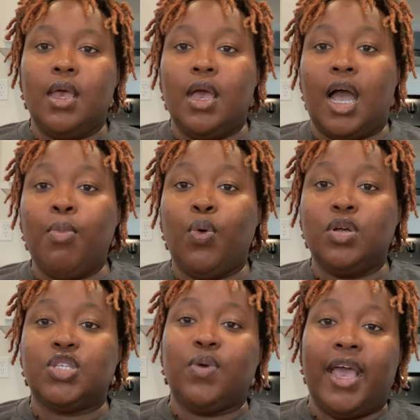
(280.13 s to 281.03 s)
I'm
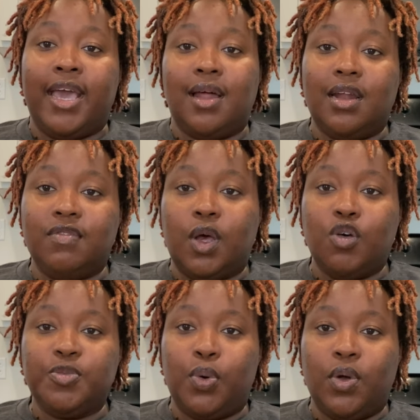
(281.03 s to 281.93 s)
going to add all of
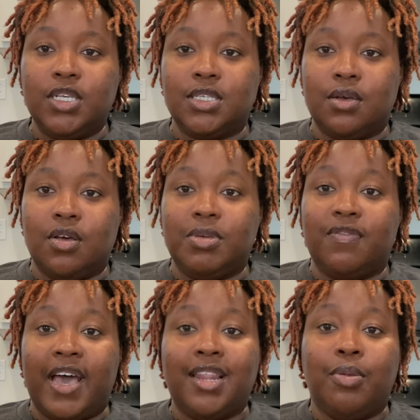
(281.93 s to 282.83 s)
those points up,
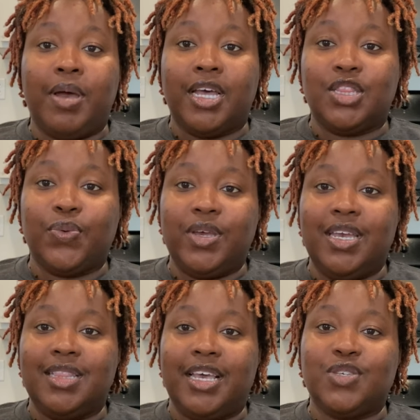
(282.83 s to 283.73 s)
divide them by
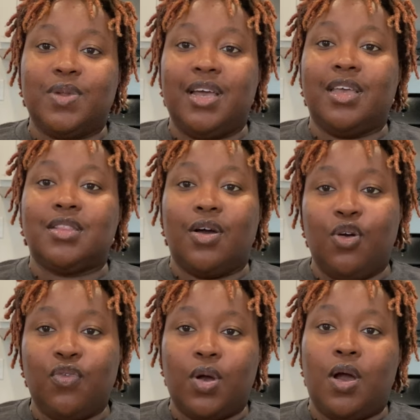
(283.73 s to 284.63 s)
three, and that's when I get the
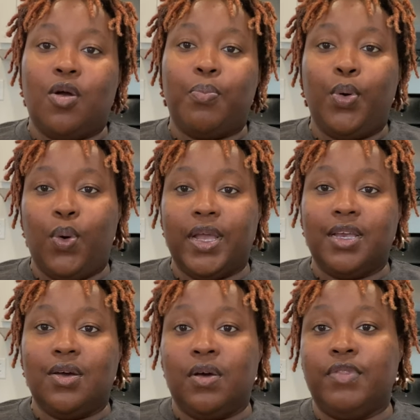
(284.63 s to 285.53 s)
overall point
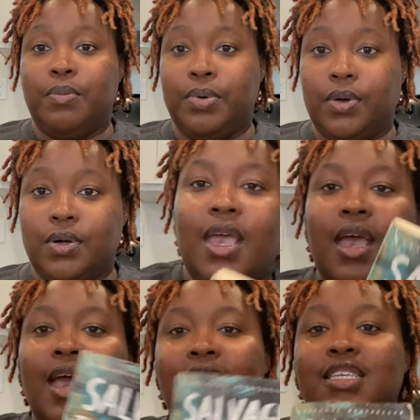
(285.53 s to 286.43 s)
of the book.
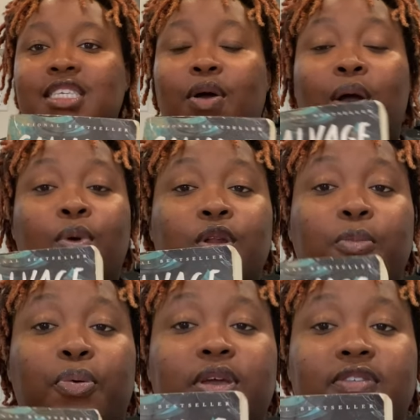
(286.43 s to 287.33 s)
So I want to
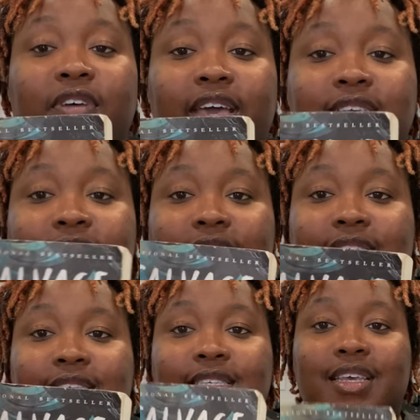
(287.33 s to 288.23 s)
preface
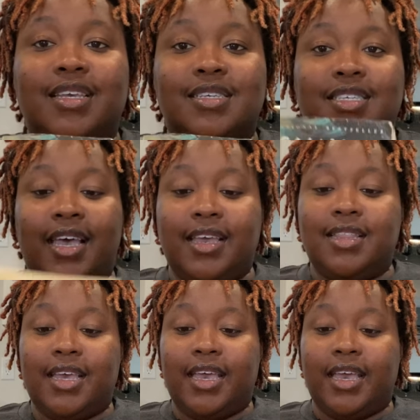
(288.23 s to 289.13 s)
this and say
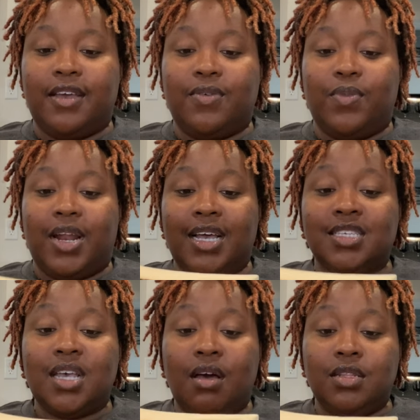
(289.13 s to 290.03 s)
that when I
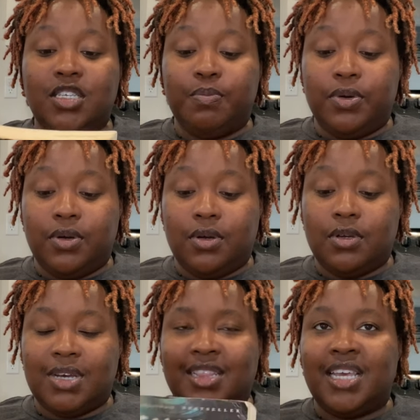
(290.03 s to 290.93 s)
saw this
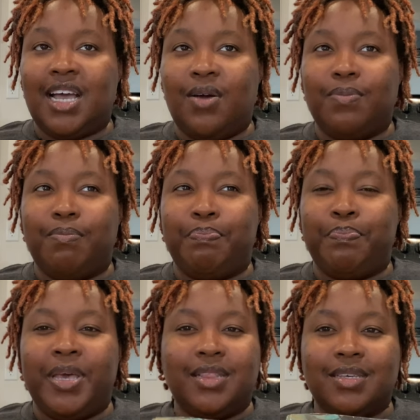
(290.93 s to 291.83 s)
book, I think I
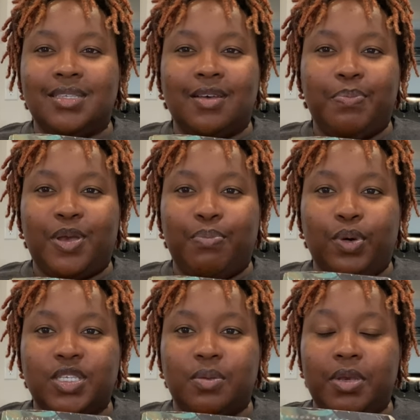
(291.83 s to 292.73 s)
picked this up at
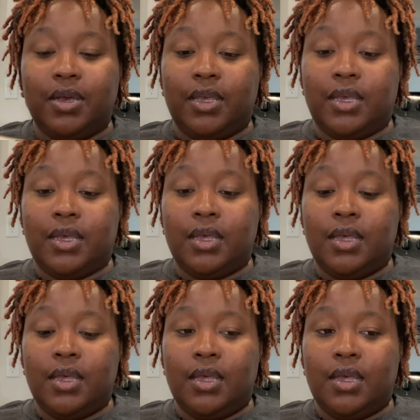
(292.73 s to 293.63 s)
Books A Million.
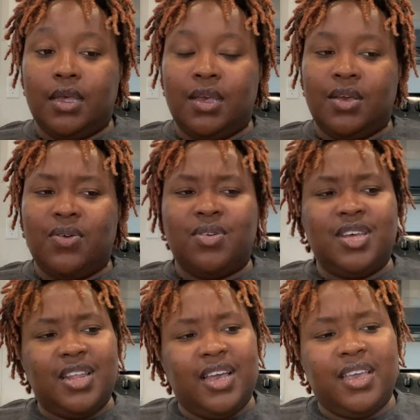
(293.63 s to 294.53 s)
Or
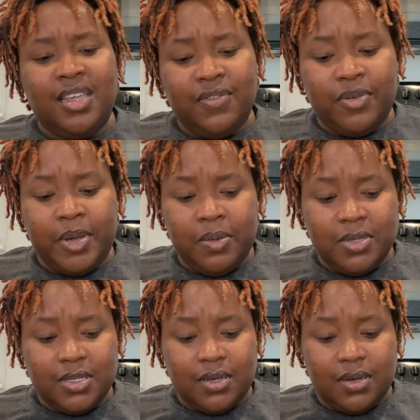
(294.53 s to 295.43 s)
did I get it from
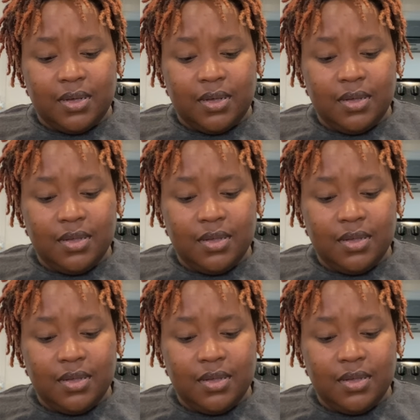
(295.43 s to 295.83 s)
Amazon?